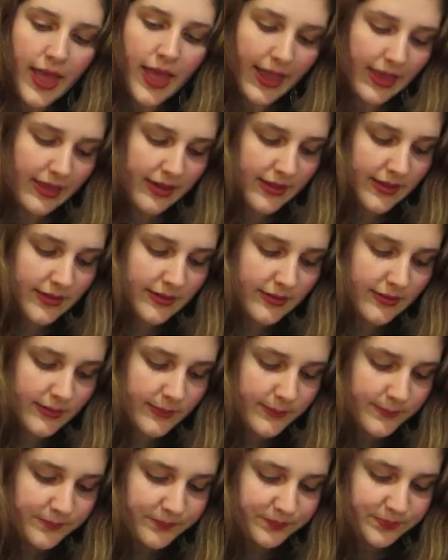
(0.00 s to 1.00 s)
And
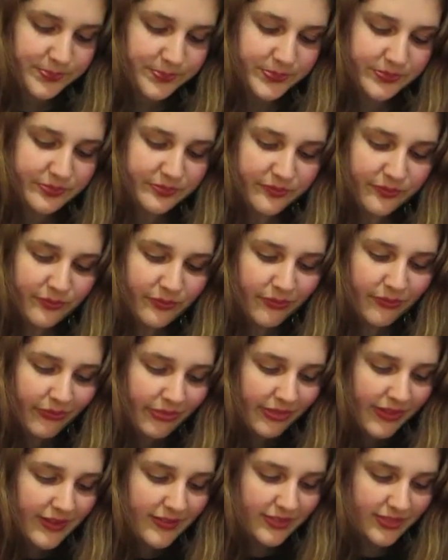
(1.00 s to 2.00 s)

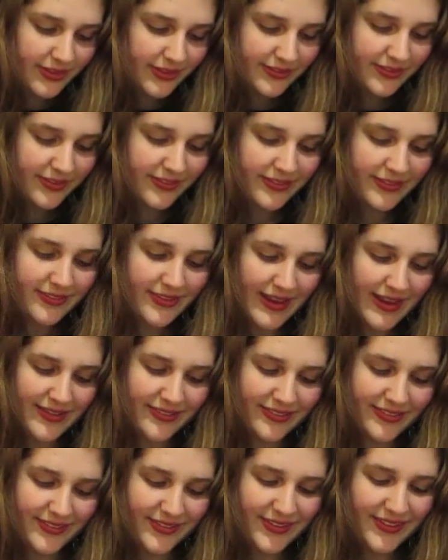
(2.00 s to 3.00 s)
this is his
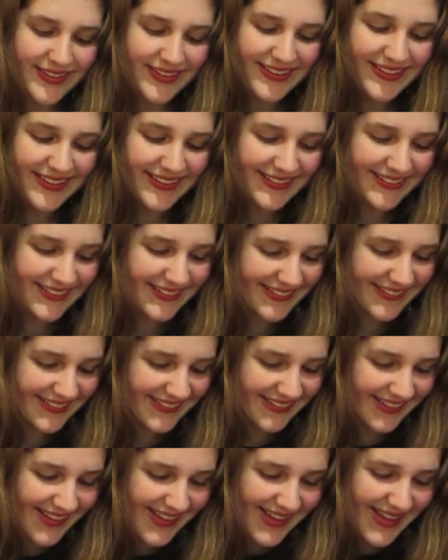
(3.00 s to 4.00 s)
answer.
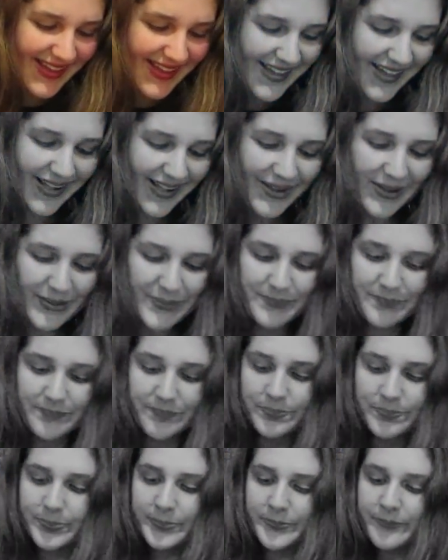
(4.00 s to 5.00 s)

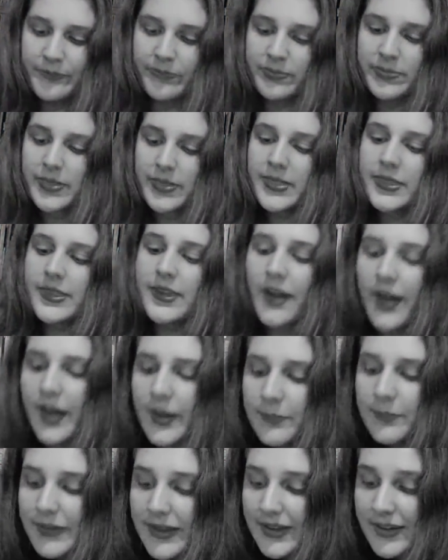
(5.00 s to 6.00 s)
"I
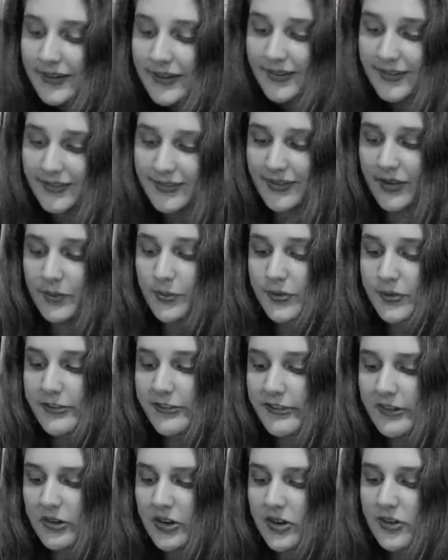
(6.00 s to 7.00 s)
mean," he said with
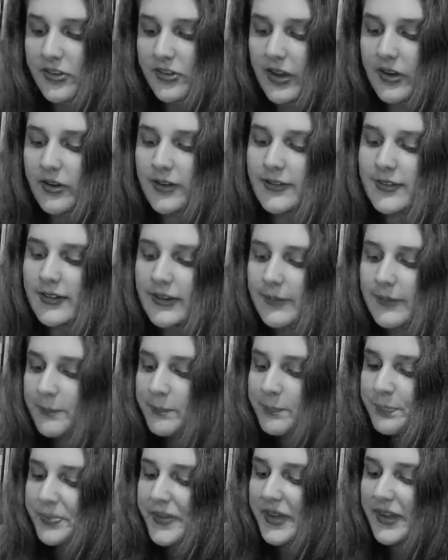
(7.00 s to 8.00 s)
serious energy,
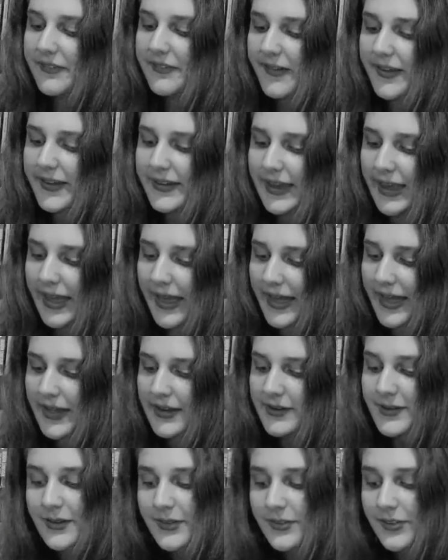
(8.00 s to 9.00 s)
"if I
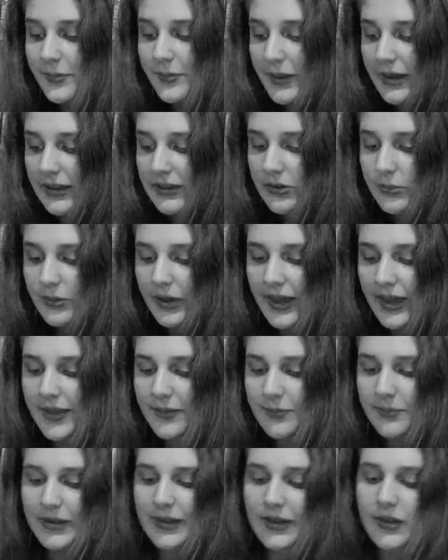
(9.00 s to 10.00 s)
can, to make you
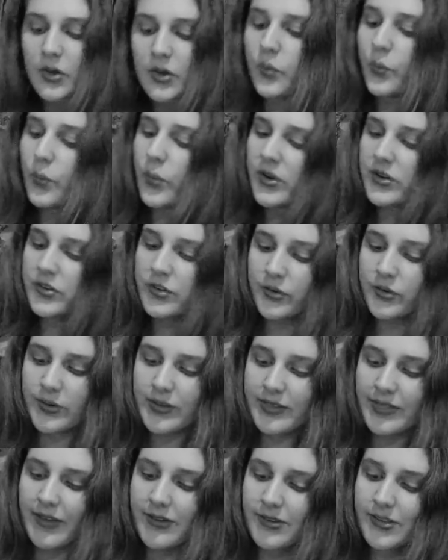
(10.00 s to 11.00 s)
hate me 1 degree
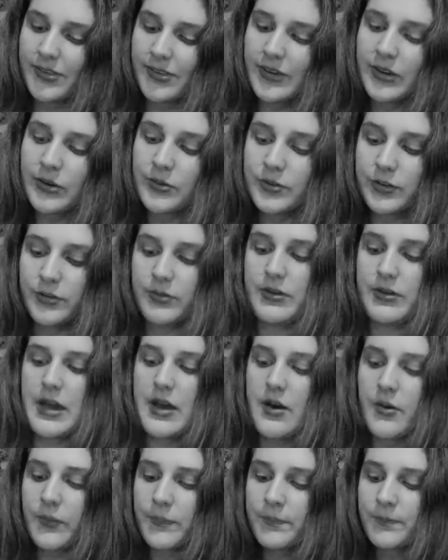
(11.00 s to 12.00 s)
less than you do
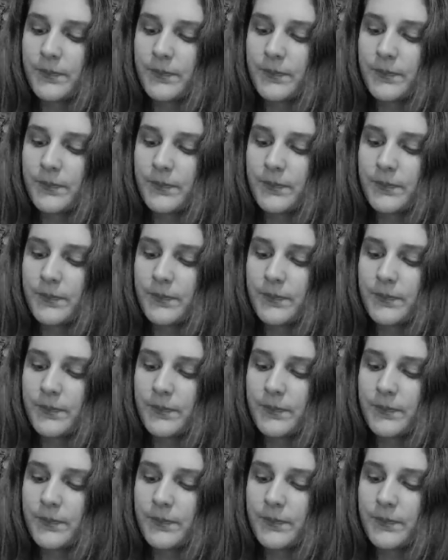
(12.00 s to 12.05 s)
now.